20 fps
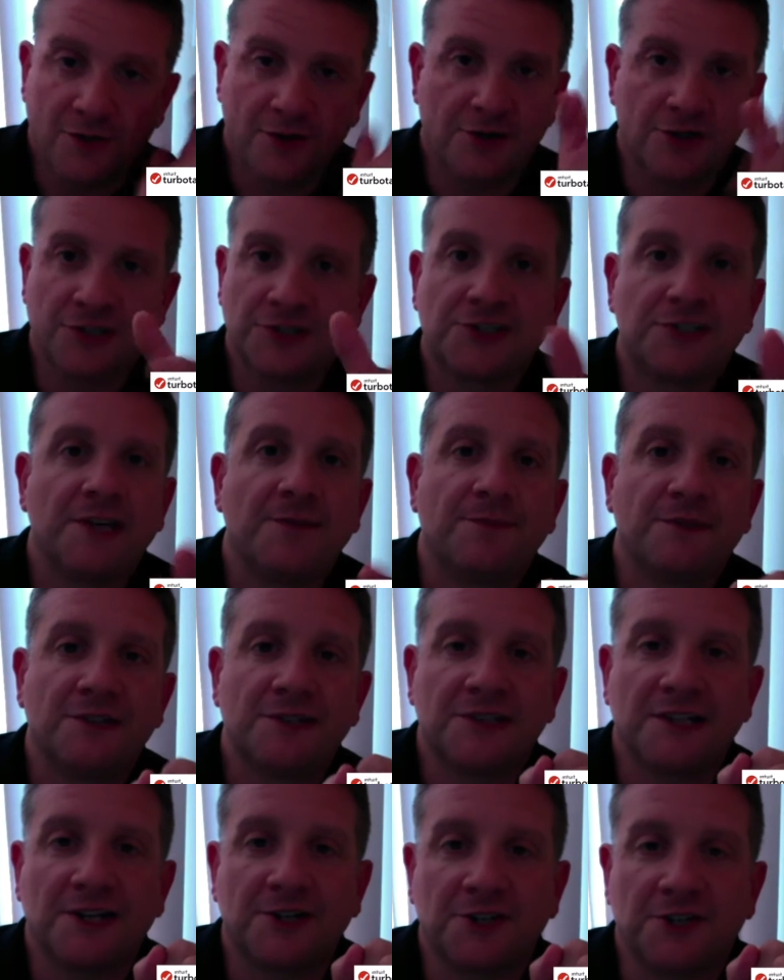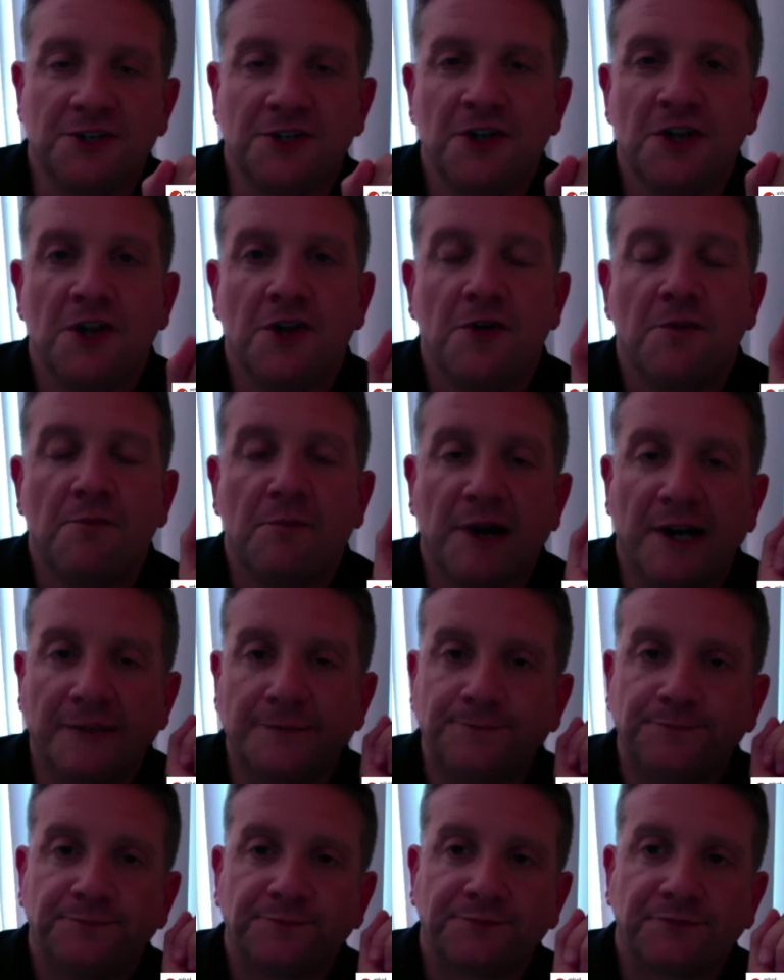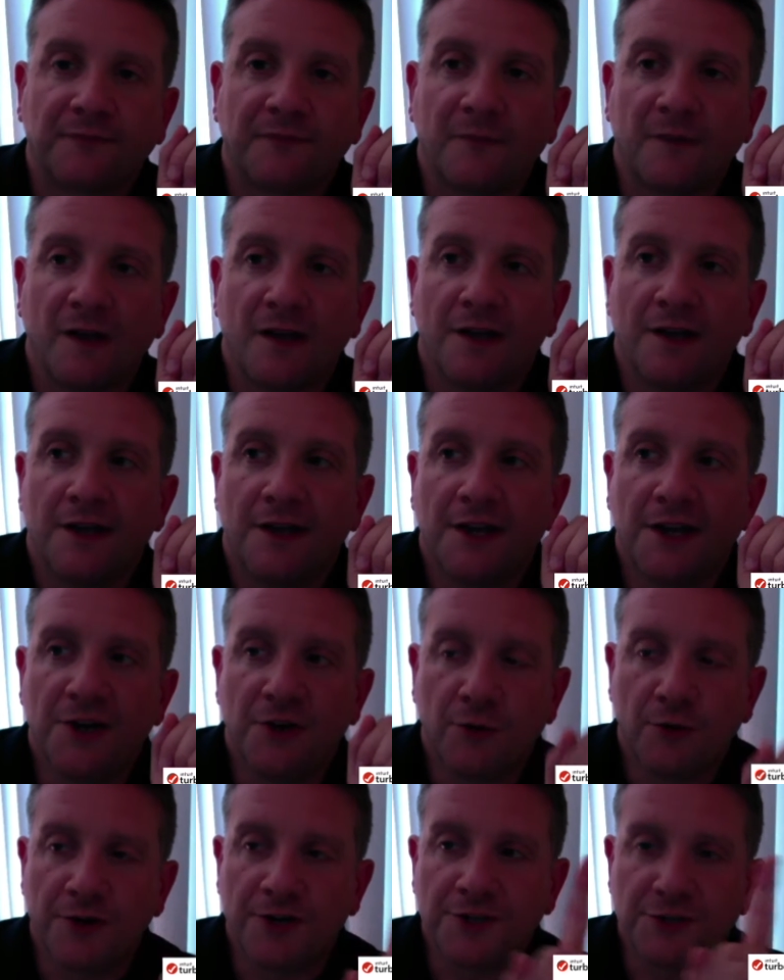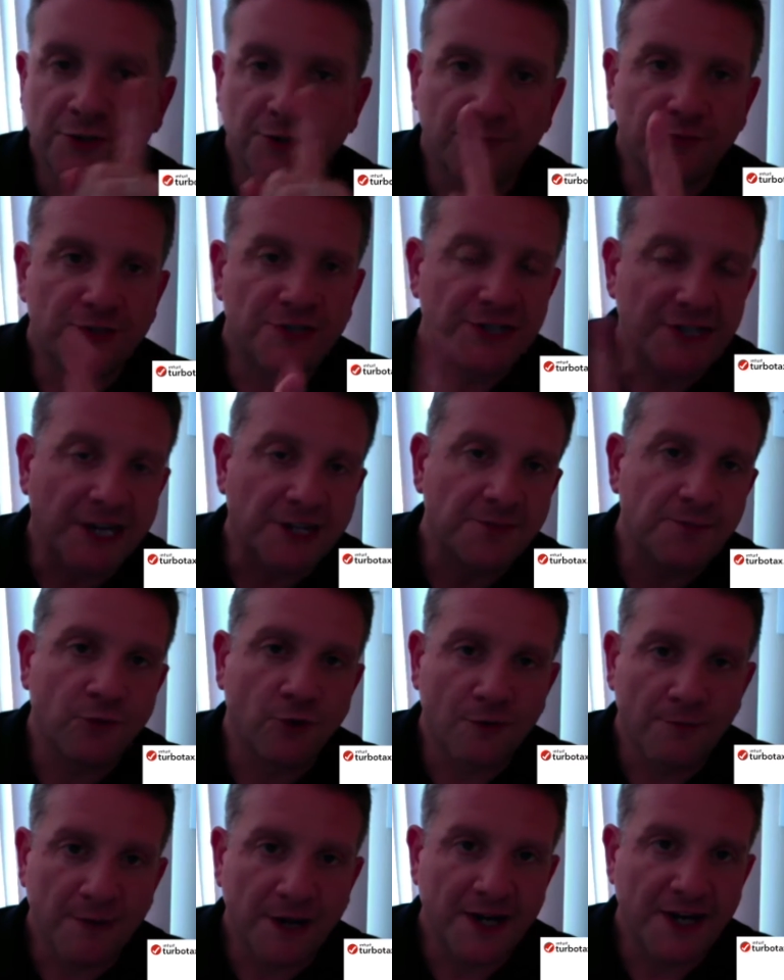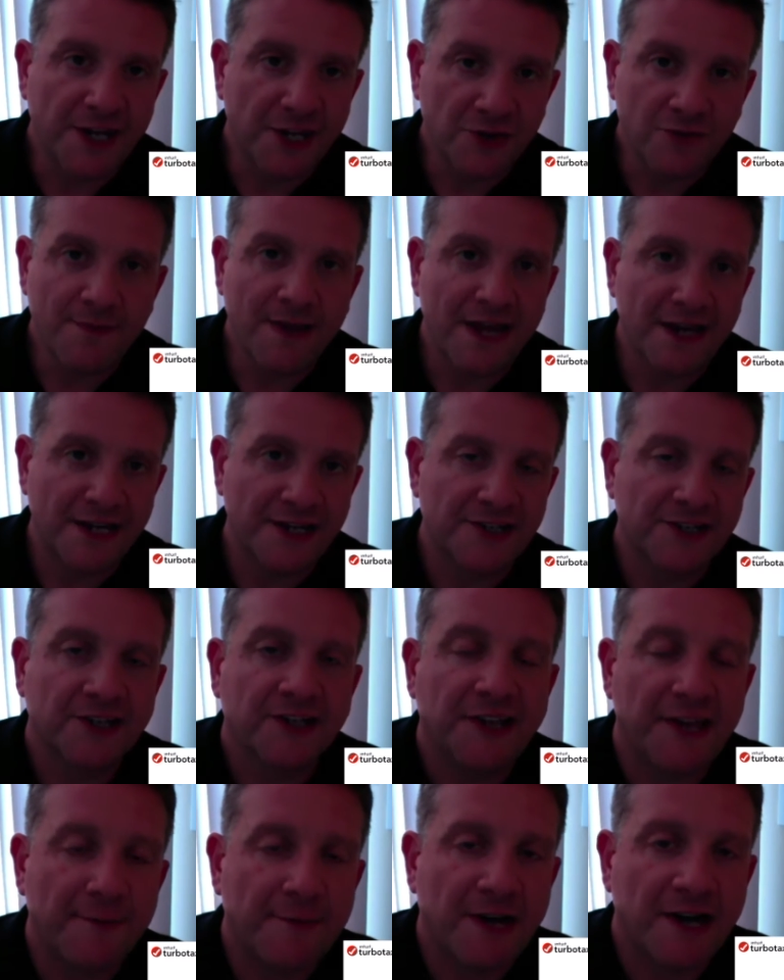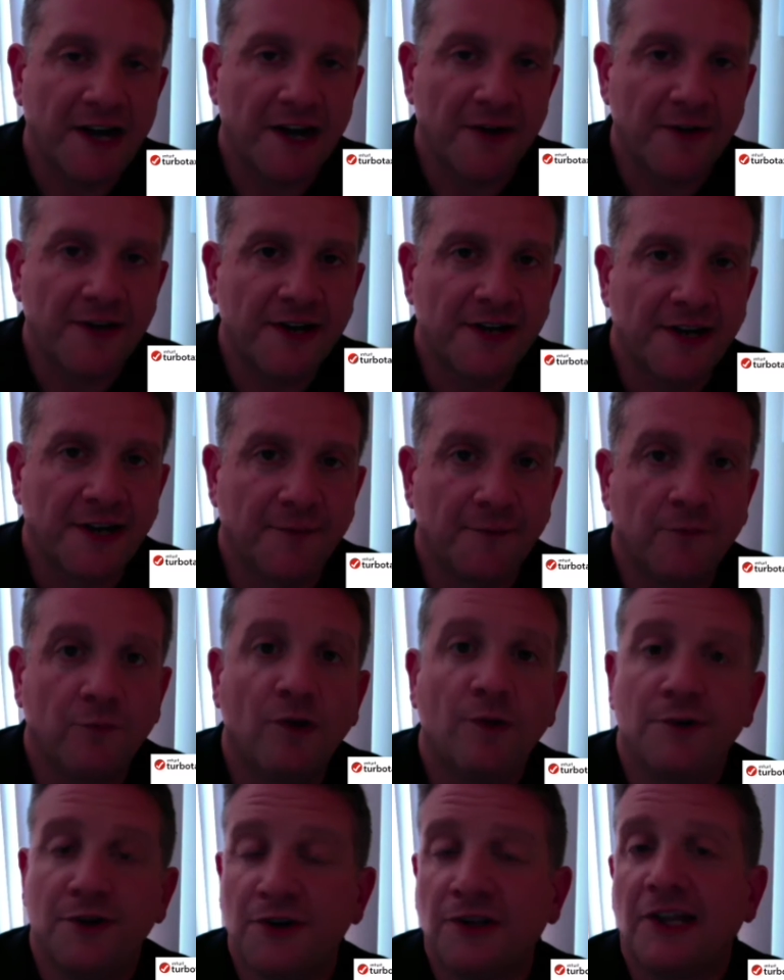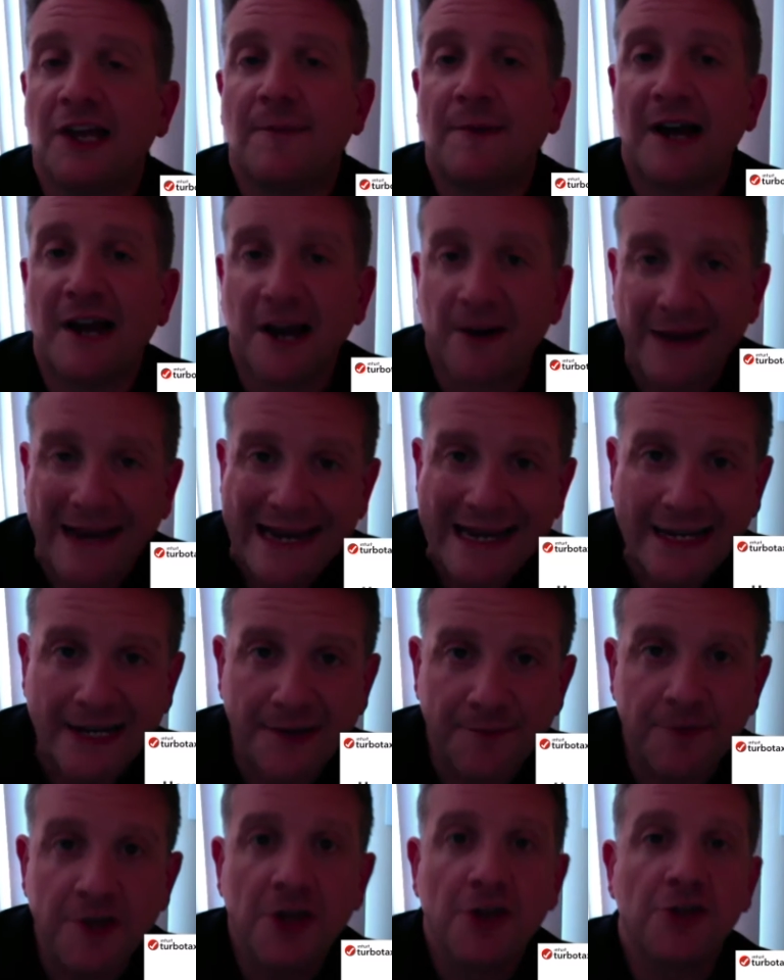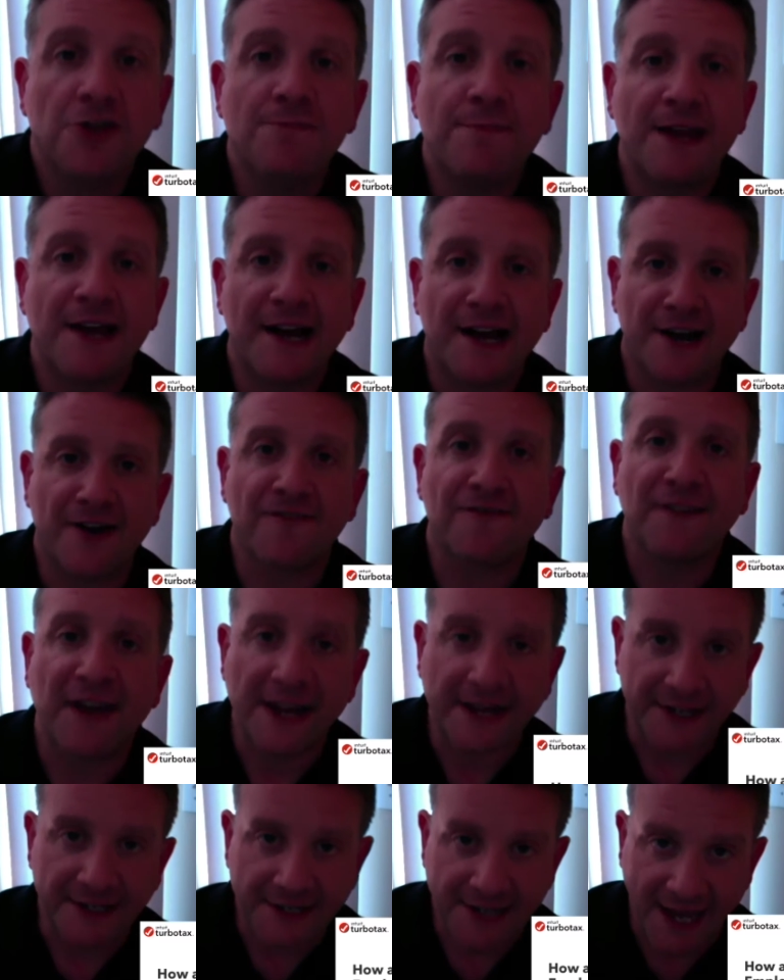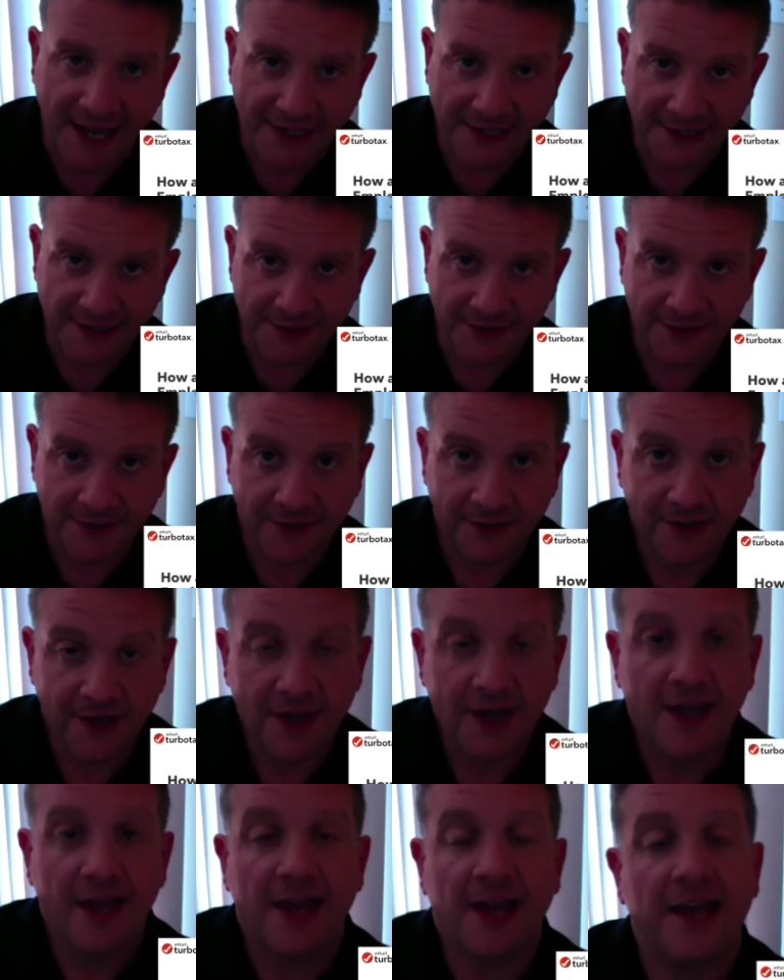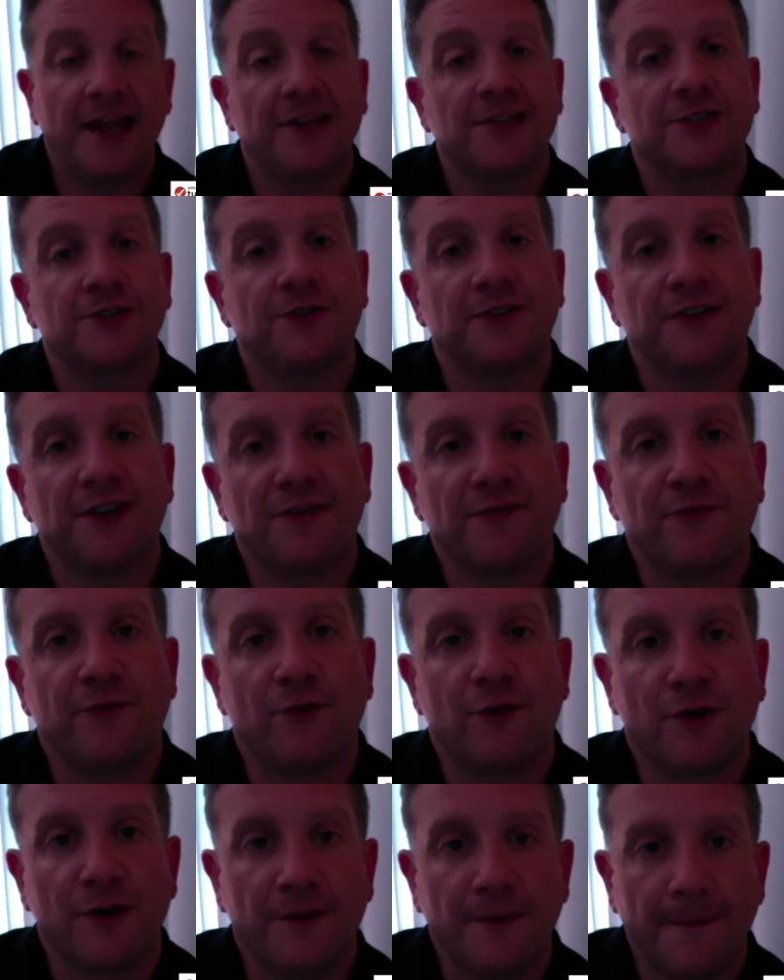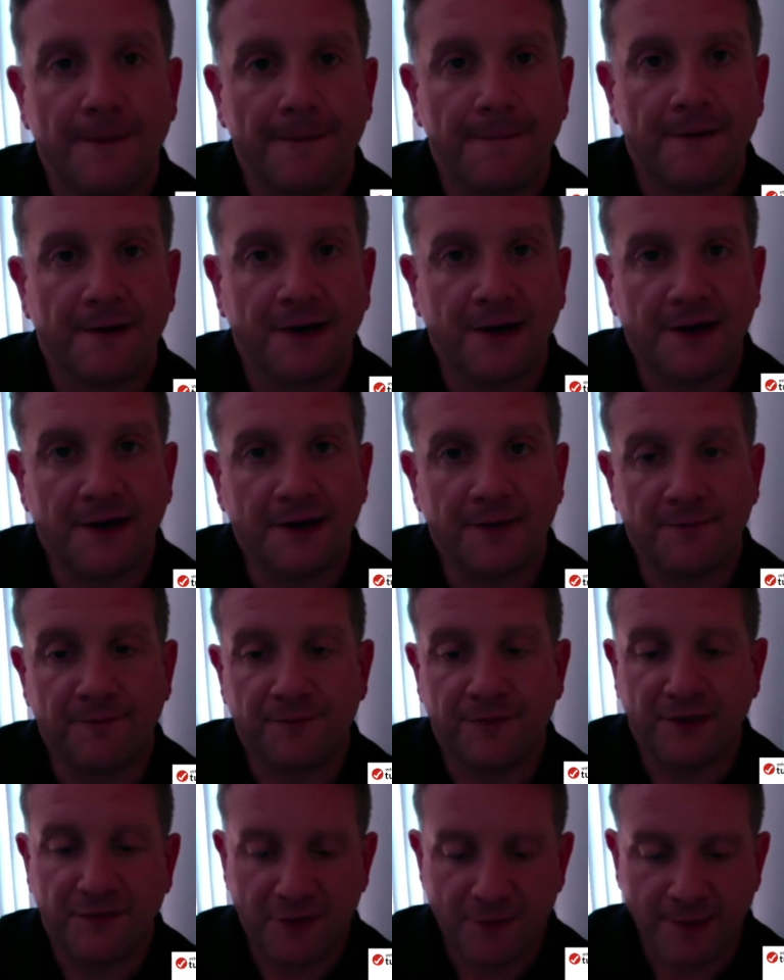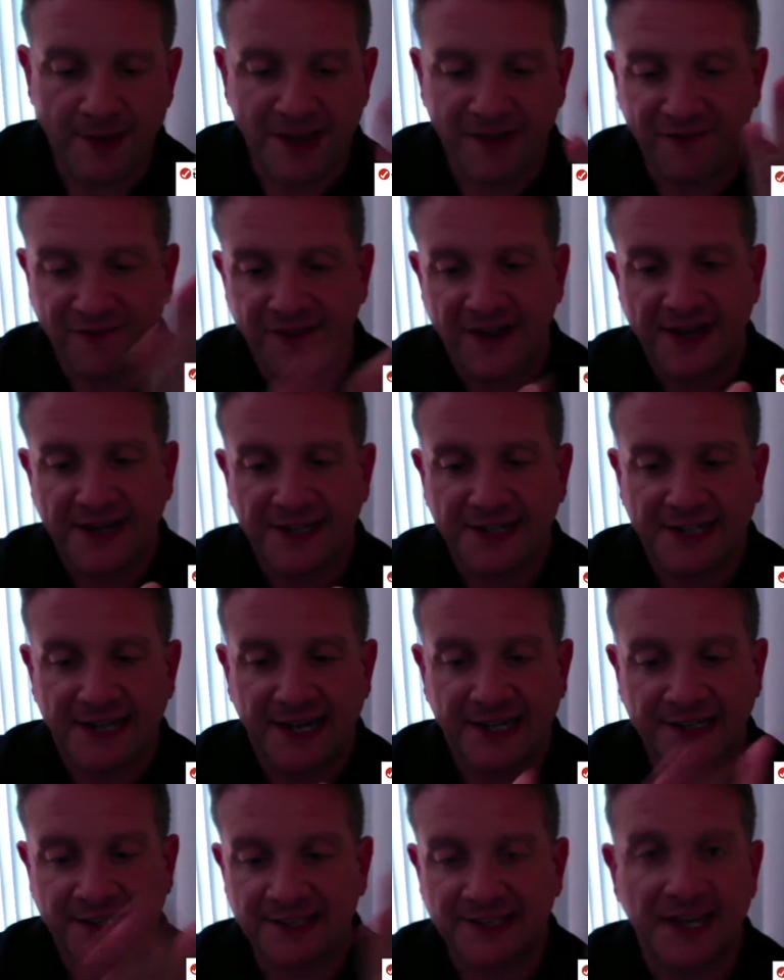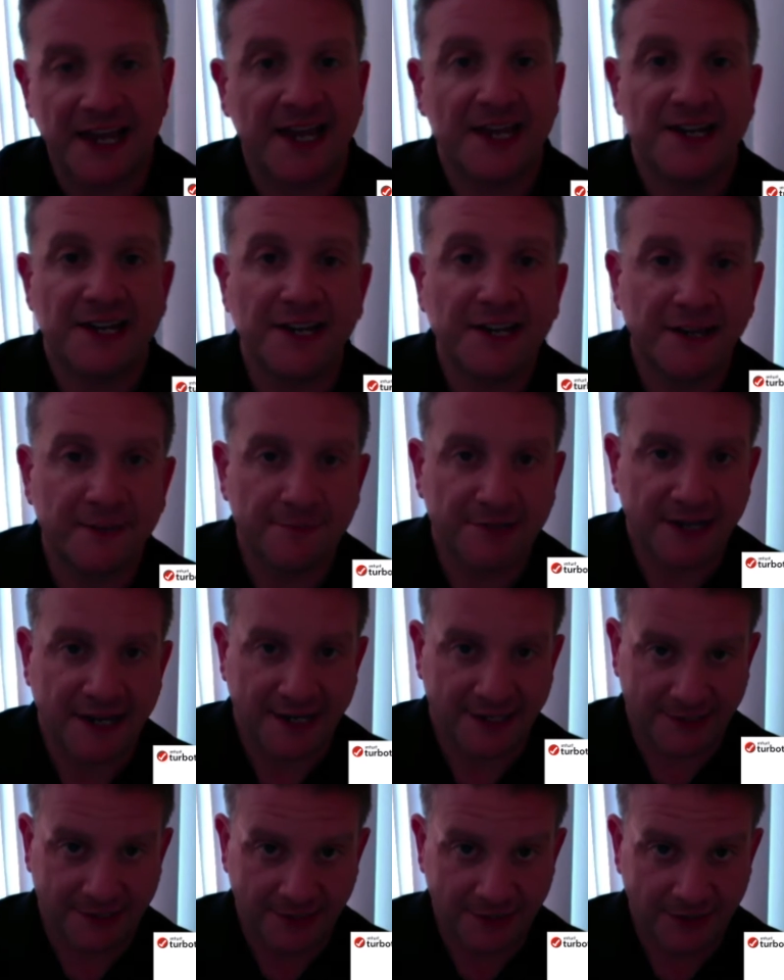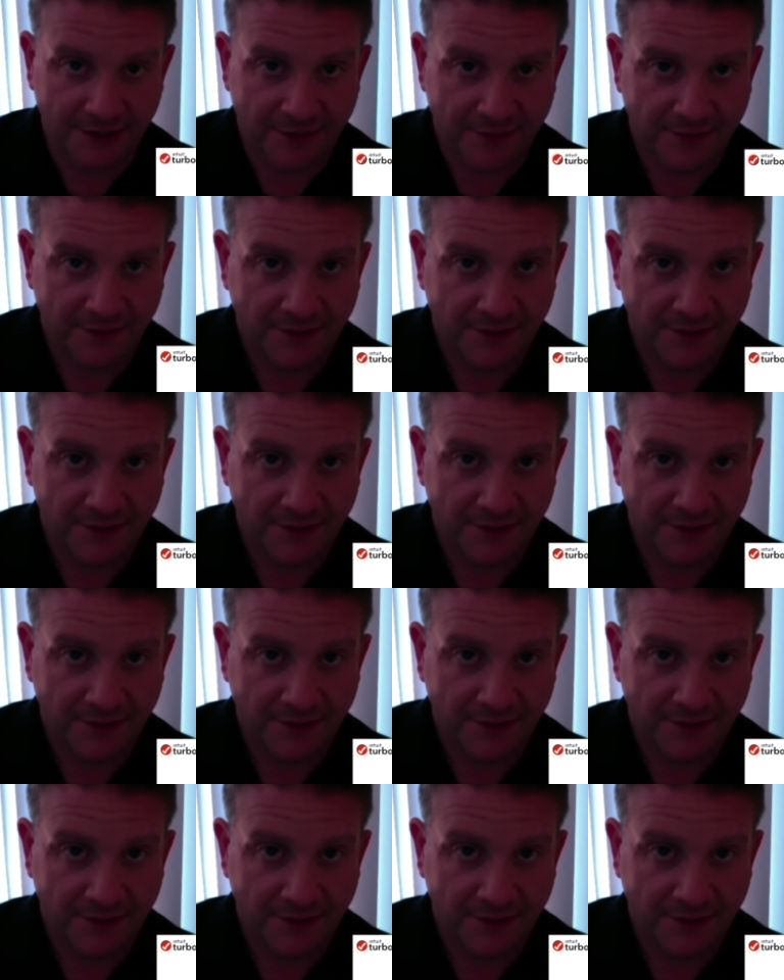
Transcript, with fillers: can just skip this section. But in order to deduct more money, you may need to claim a higher income. Well, when you claim a higher income, you pay higher FICA taxes. And so, therefore, um, if you're paying FICA taxes and income taxes,